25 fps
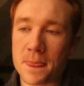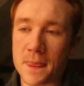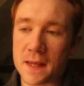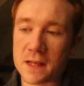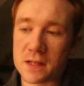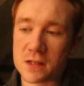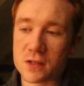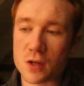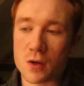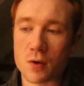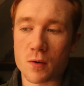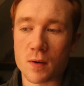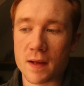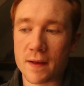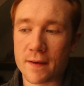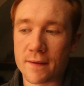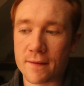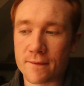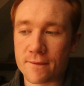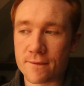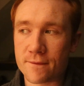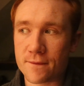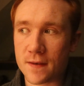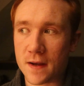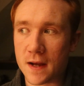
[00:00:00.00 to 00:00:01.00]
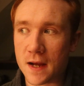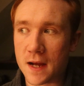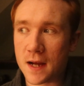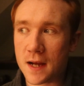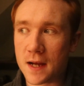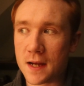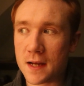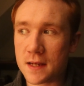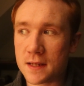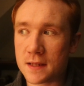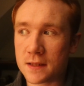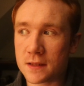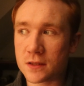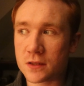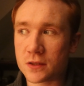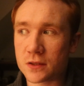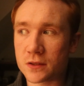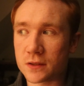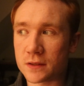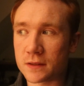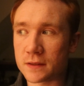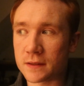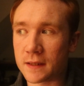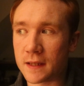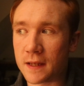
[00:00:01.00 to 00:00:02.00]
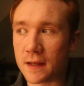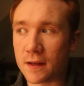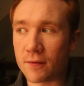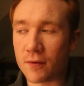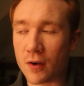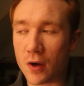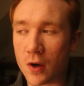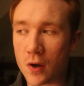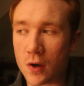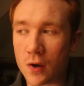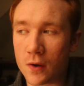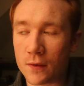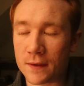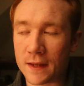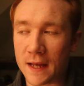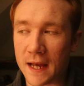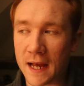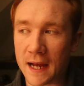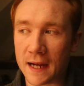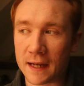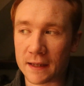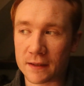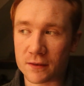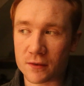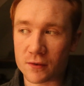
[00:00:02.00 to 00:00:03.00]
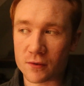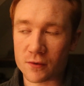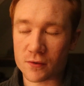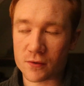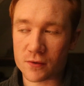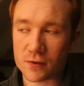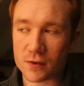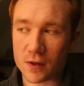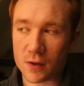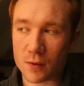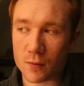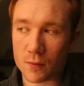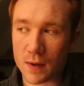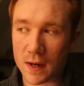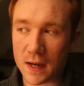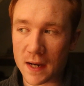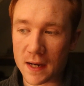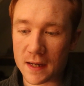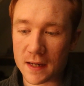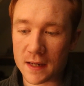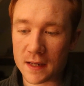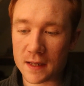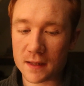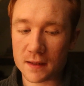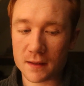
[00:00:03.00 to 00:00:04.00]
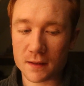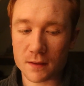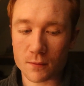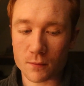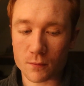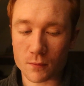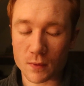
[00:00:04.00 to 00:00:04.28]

So if I could give all the actors a rating,